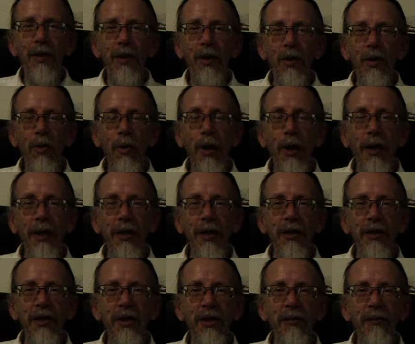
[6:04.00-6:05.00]
quite
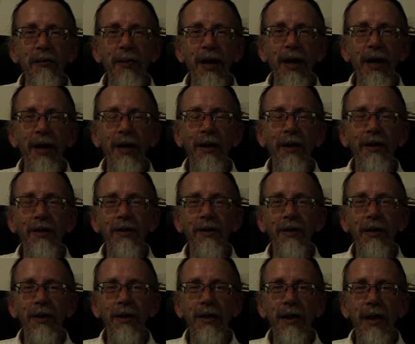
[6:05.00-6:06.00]
easy to fire
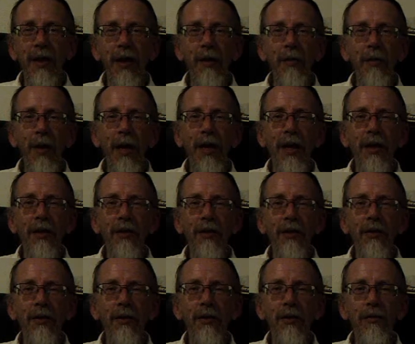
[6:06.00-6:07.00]
him and
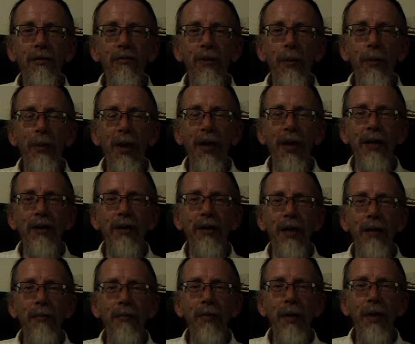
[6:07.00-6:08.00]
replace him.